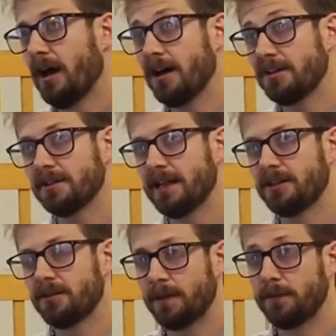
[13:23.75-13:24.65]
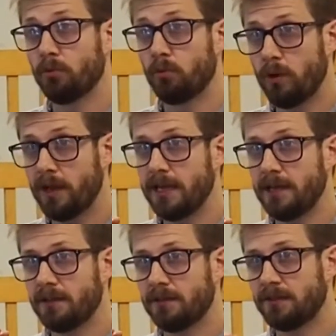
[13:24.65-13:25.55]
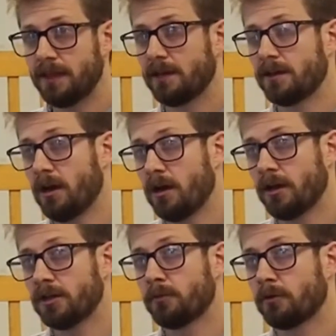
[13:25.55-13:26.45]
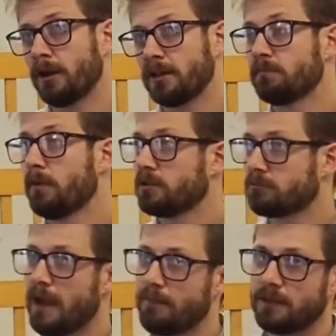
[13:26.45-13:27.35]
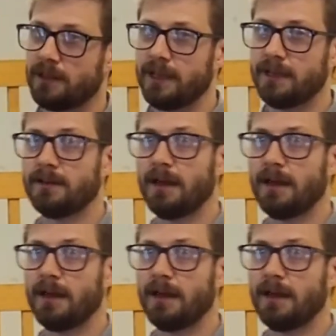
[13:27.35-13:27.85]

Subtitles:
isolate the people we think are going to progress most rapidly